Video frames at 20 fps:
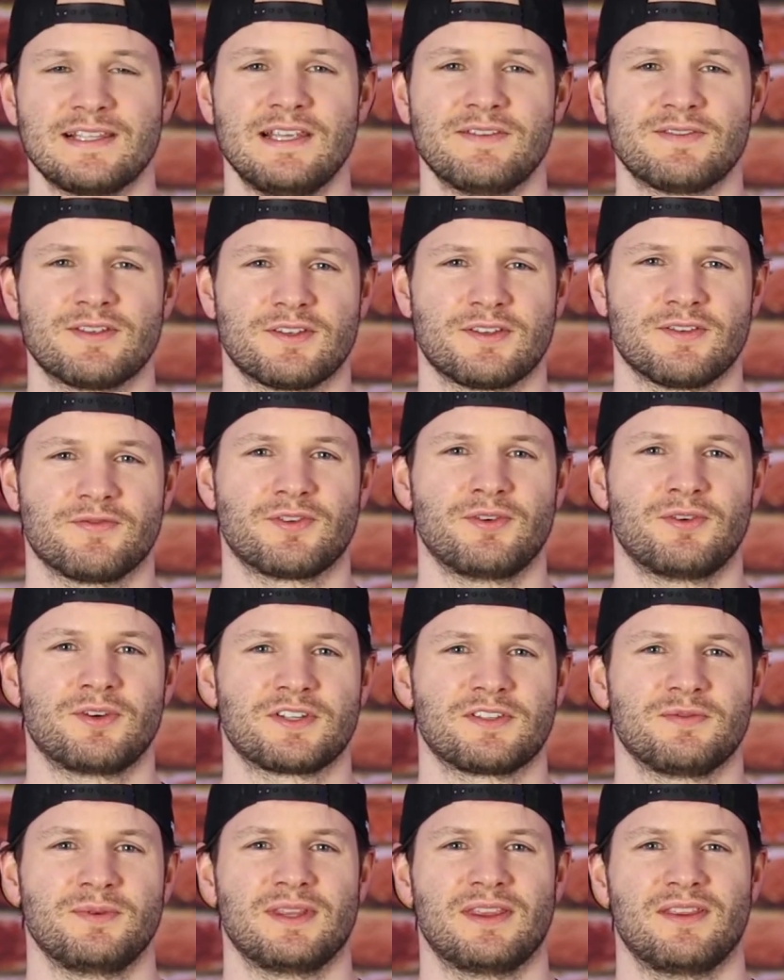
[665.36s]
leaves us, of
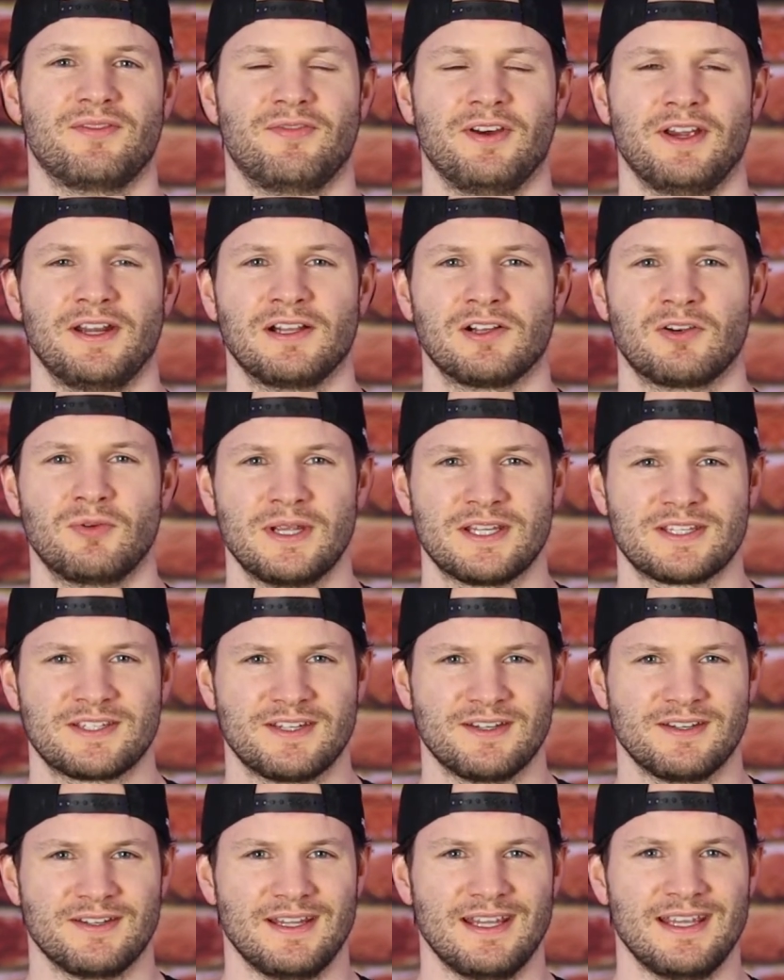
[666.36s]
course, with the final
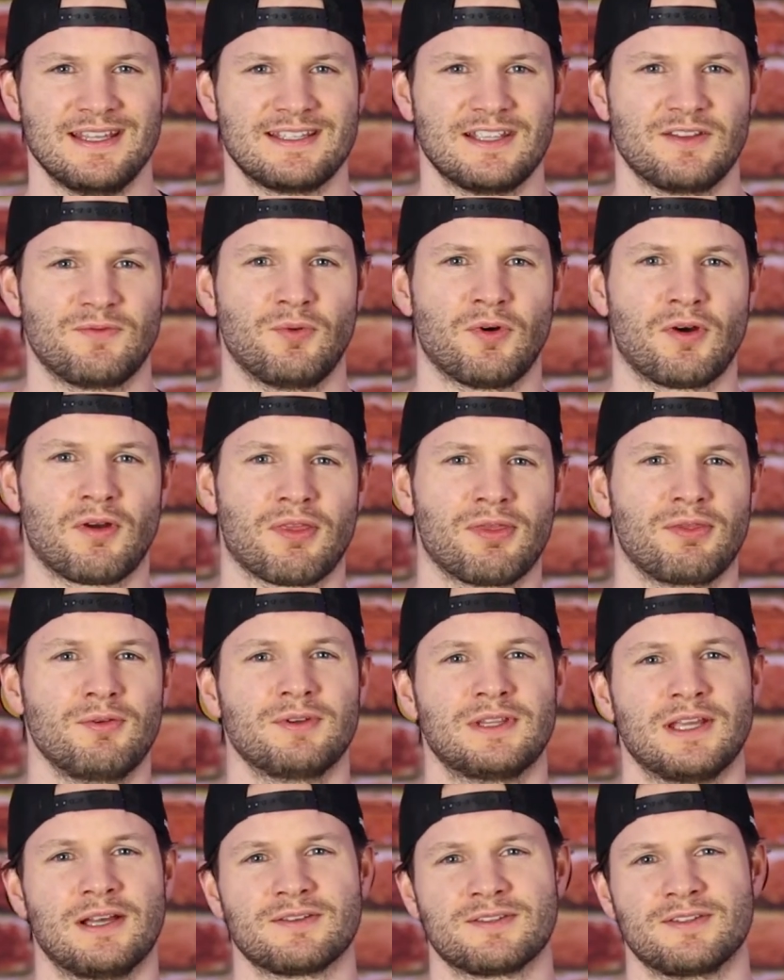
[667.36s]
question: is it worth
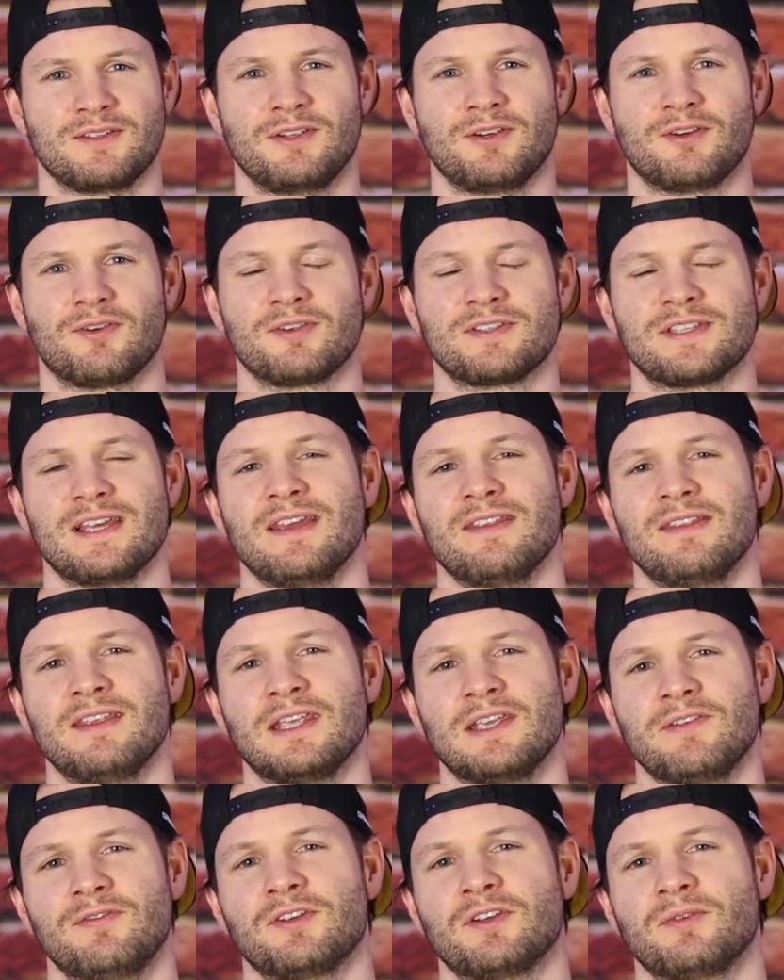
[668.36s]
2,000 euros? I
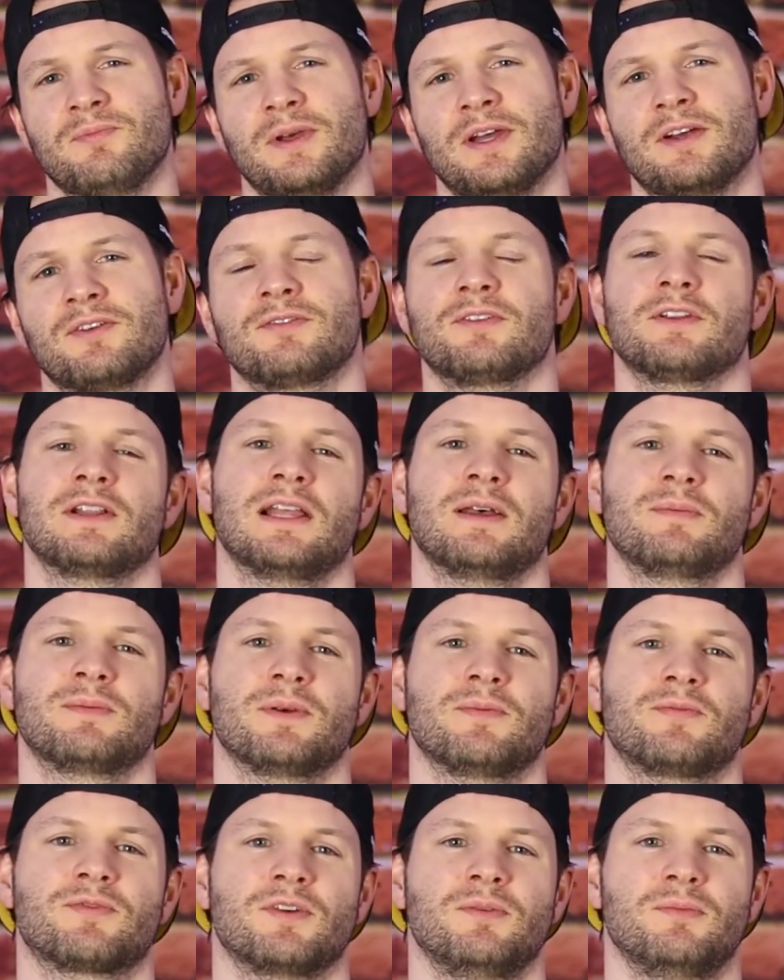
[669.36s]
think if you compare it to the
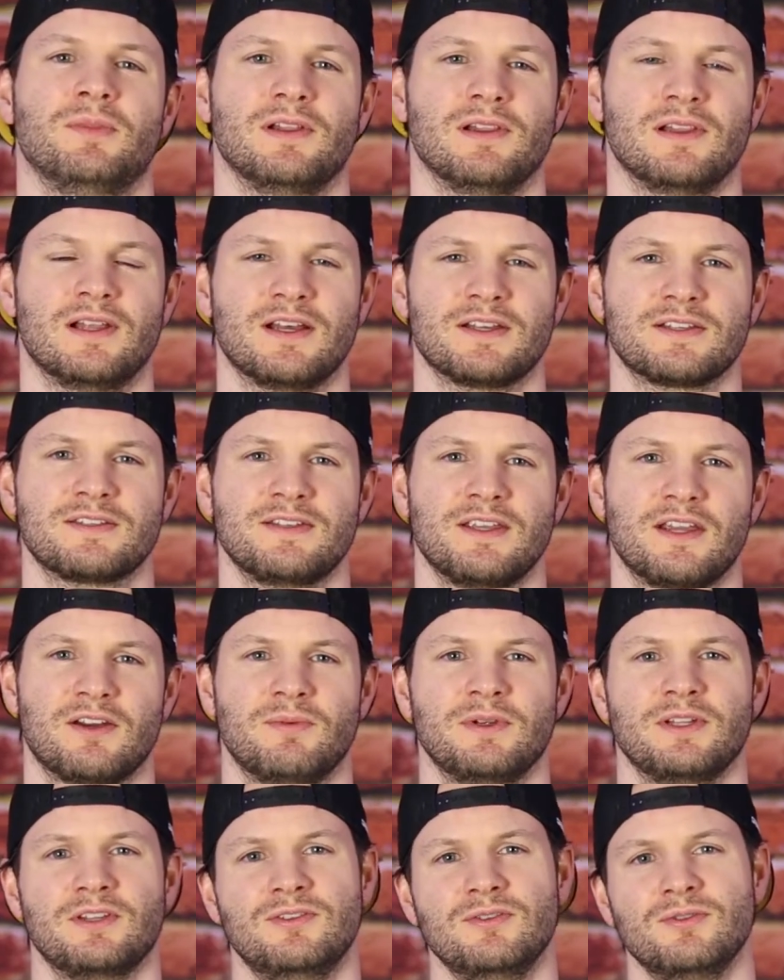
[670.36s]
laptop from last year,
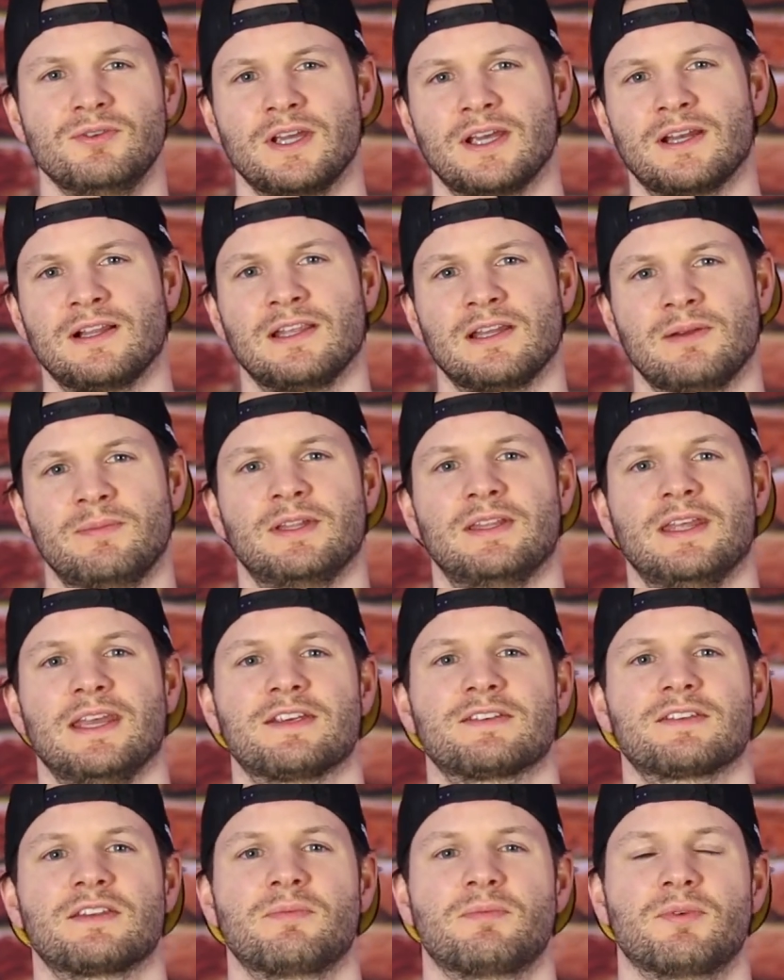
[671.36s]
we do get a little bit
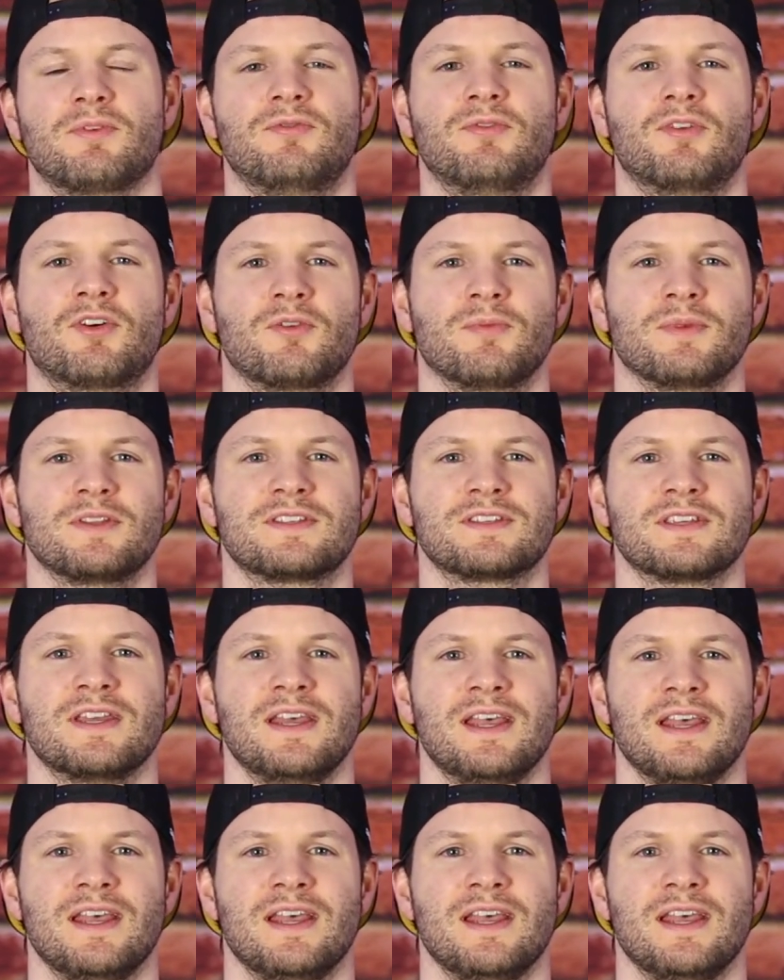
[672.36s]
extra performance.